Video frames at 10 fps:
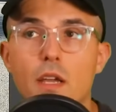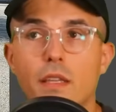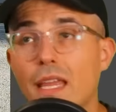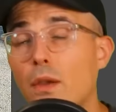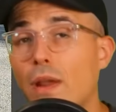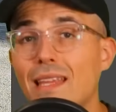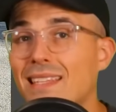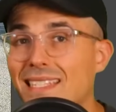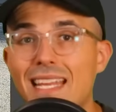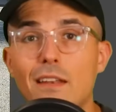They ran
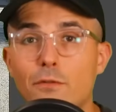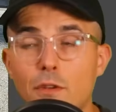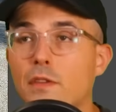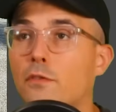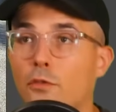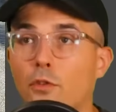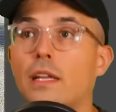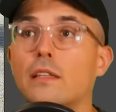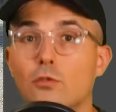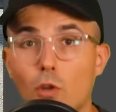this 1050 for
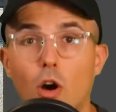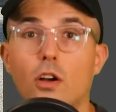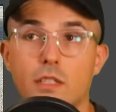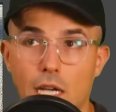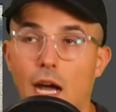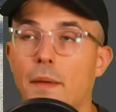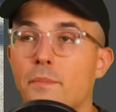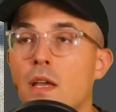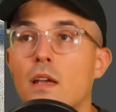a long time.